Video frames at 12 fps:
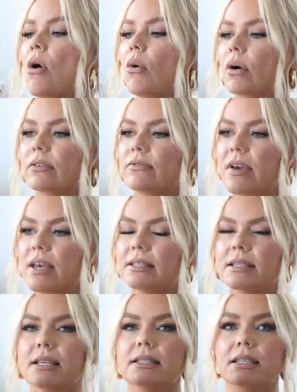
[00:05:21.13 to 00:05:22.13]
or
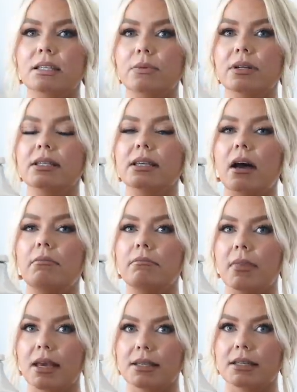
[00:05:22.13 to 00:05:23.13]
vases, this one's
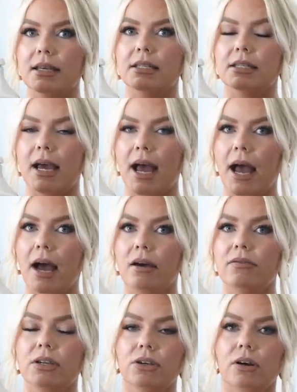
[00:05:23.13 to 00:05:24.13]
amazing to
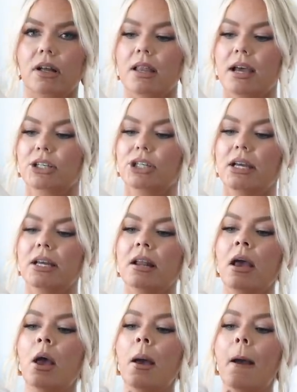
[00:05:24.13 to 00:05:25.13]
have in your collection